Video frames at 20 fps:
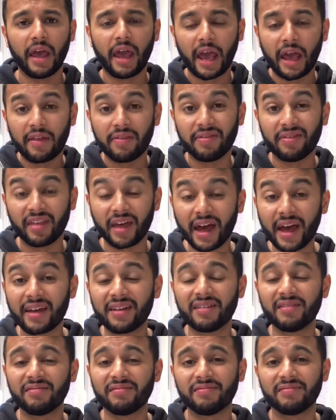And
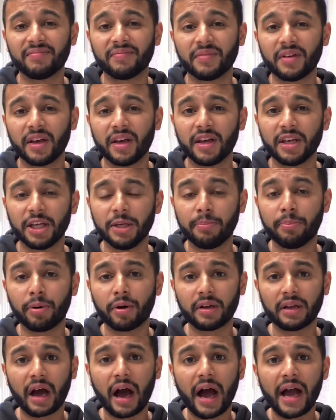then he
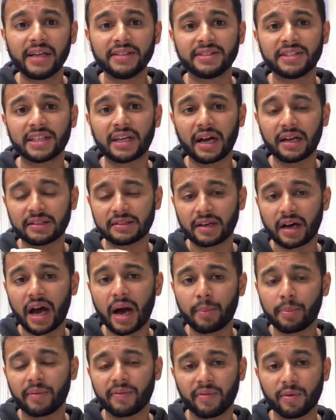put Isaac on
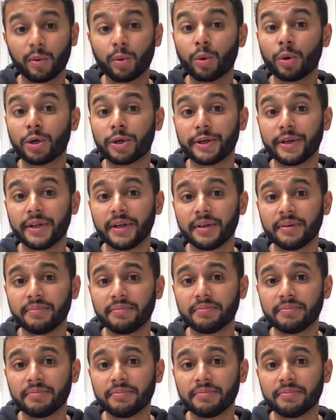top of the wood.